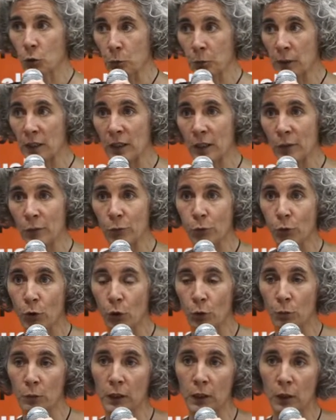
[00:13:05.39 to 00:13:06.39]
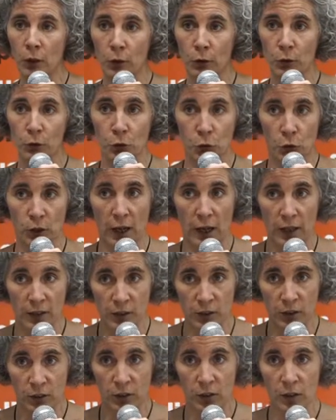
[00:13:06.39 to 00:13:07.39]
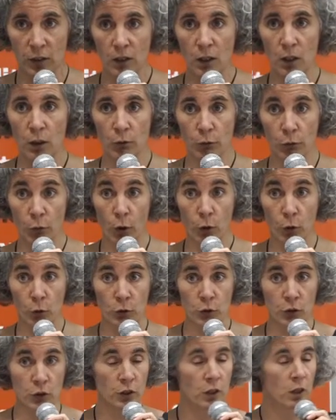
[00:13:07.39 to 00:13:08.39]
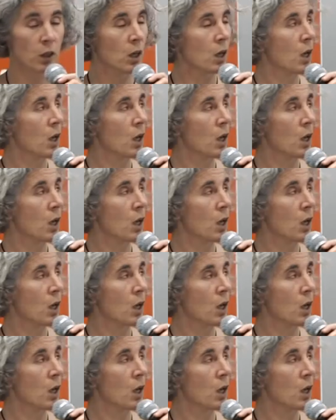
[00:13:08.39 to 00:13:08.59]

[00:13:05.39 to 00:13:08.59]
to be informed in order to cast votes.